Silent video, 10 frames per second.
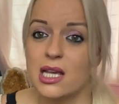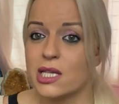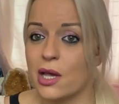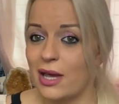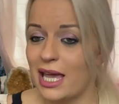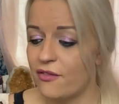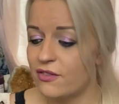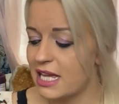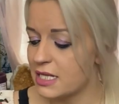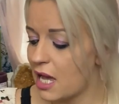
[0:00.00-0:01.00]
So
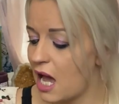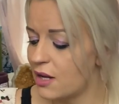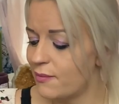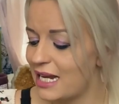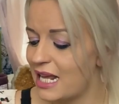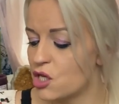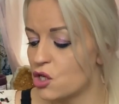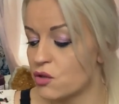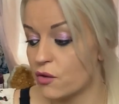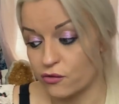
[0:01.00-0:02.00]
if there's kind of been
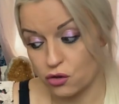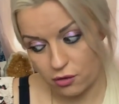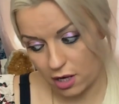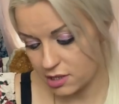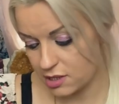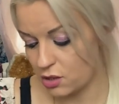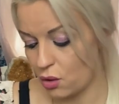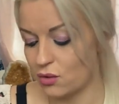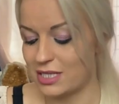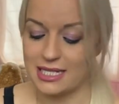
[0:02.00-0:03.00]
issues of trust
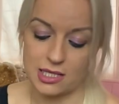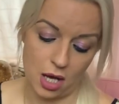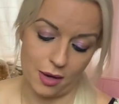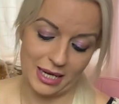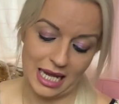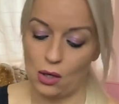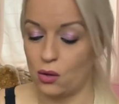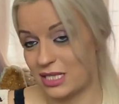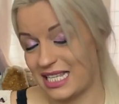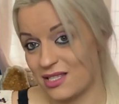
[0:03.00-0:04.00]
or disharmony
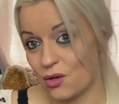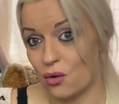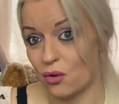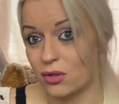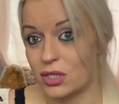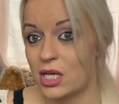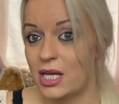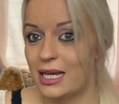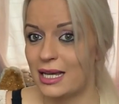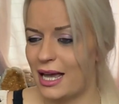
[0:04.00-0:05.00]
or discord,
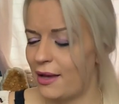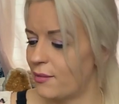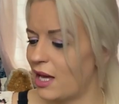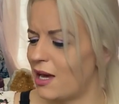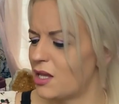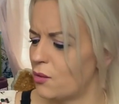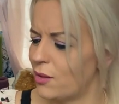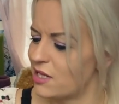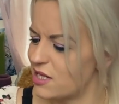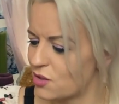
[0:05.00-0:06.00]
Um, I like
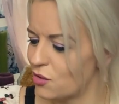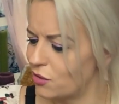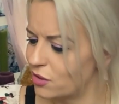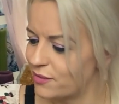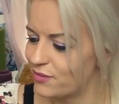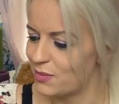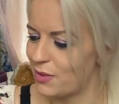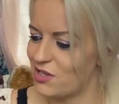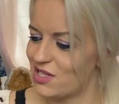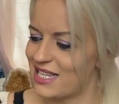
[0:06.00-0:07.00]
that word discord,
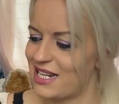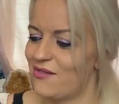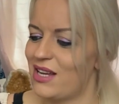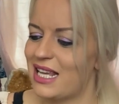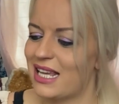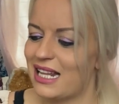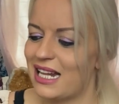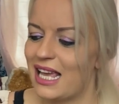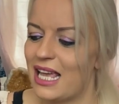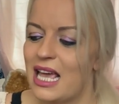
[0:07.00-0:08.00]
Spirit just said it really
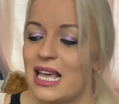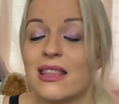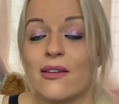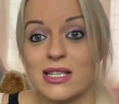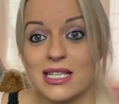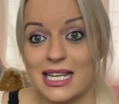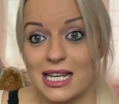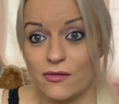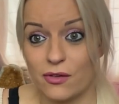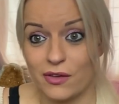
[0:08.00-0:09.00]
clearly. There is a
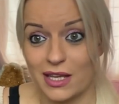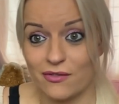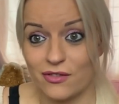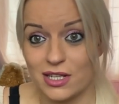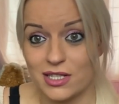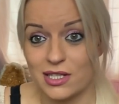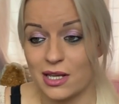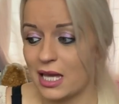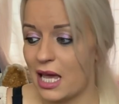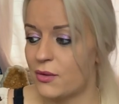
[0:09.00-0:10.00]
need for forgiveness,
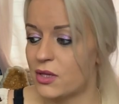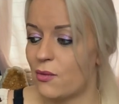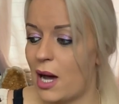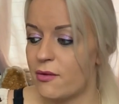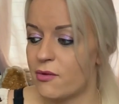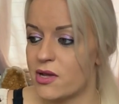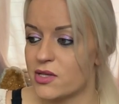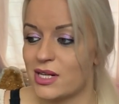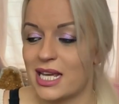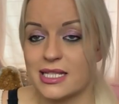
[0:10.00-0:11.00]
okay, with the white
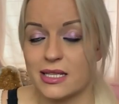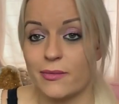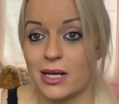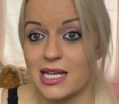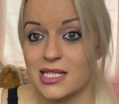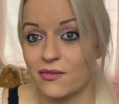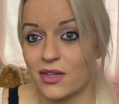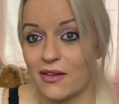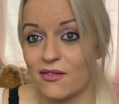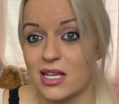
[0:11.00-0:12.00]
rose on here symbolising
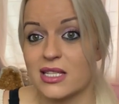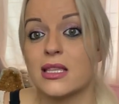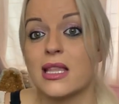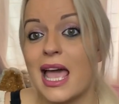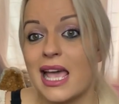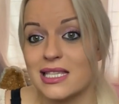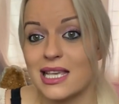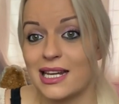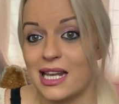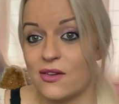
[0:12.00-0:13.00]
forgiveness. There
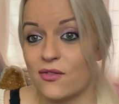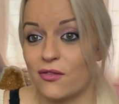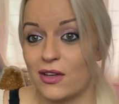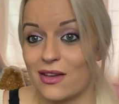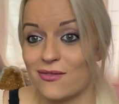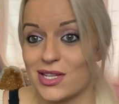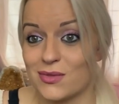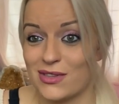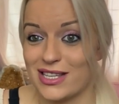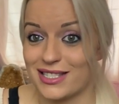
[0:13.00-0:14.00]
is a need for
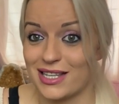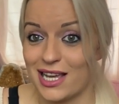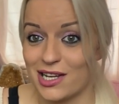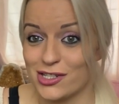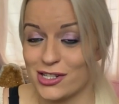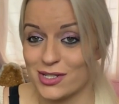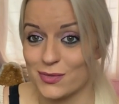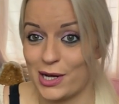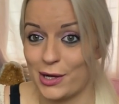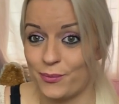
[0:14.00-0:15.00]
forgiveness with this connection
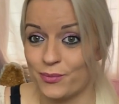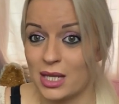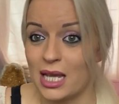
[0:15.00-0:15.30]
as well.